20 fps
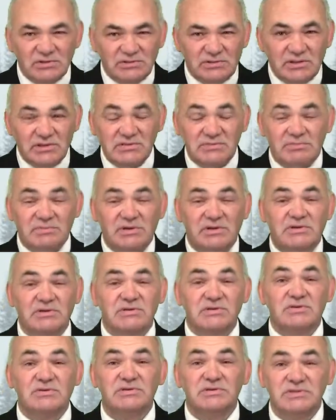Doesn't mean
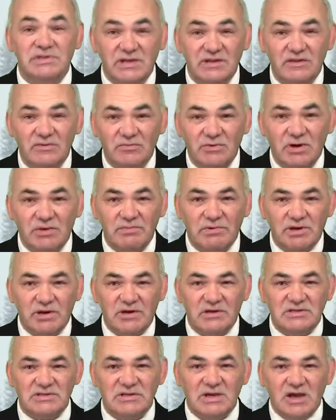it's going to stay that way,
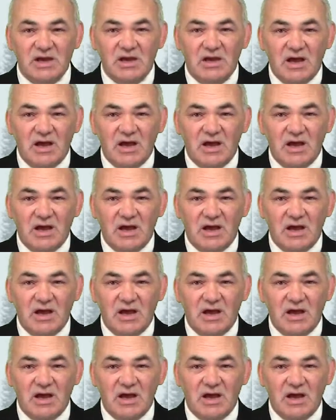because